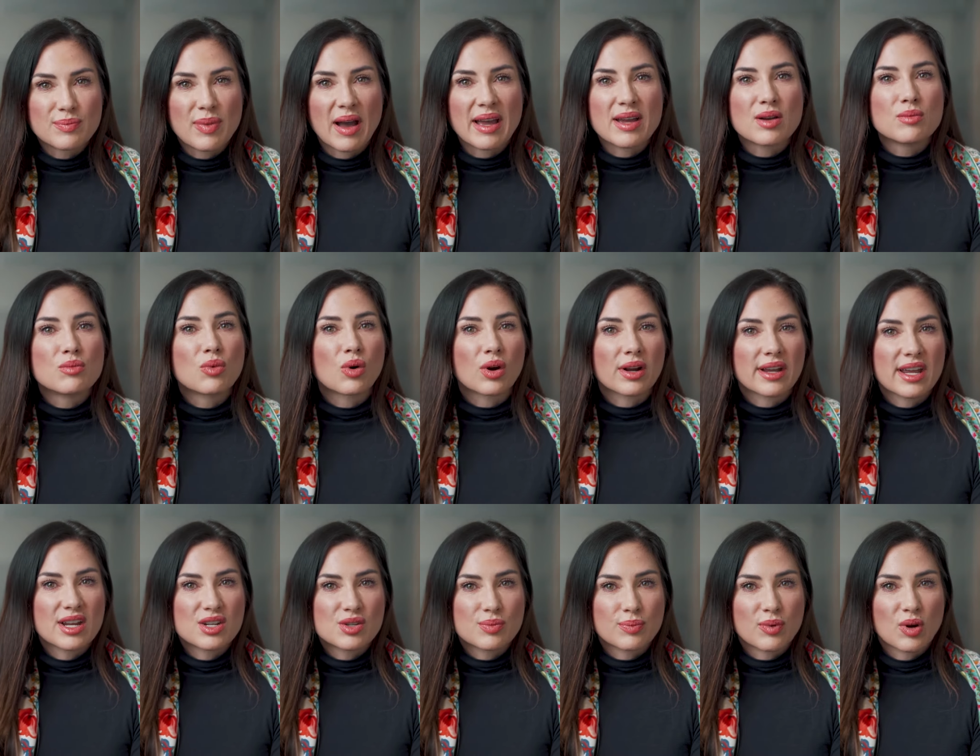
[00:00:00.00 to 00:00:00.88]
by a
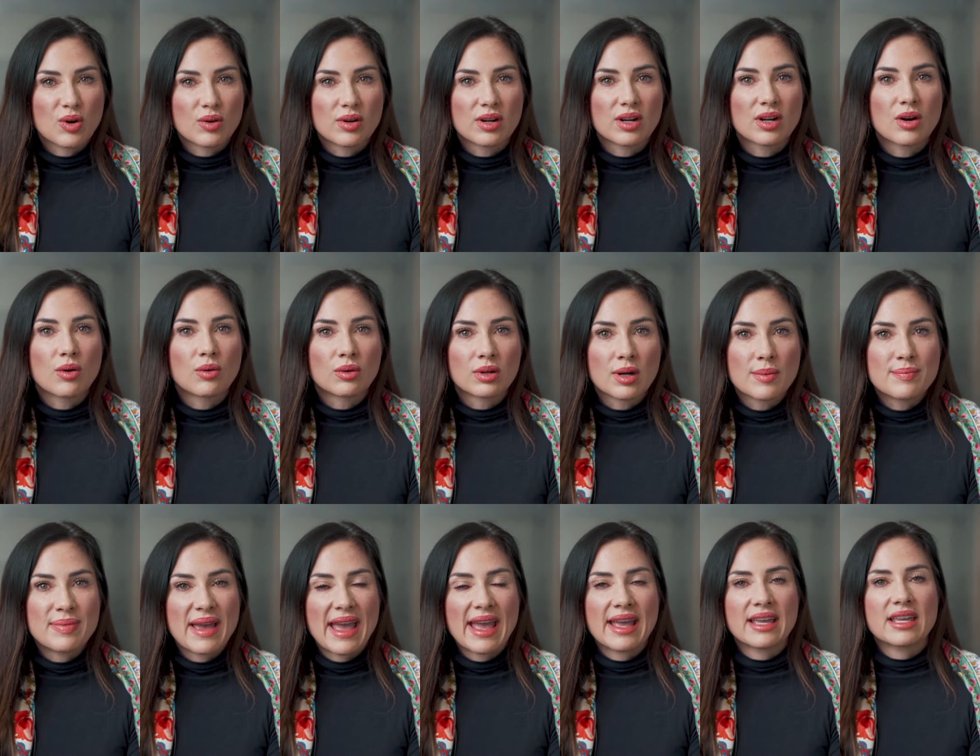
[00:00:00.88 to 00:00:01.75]
mortgage broker or a
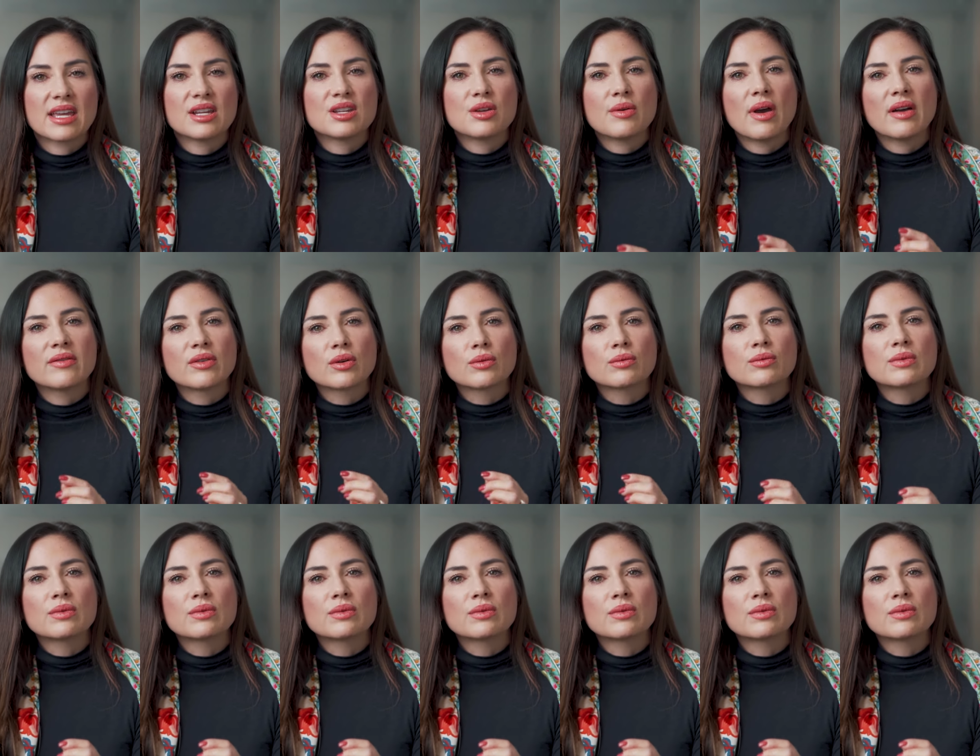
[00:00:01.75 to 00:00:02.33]
bank and you have a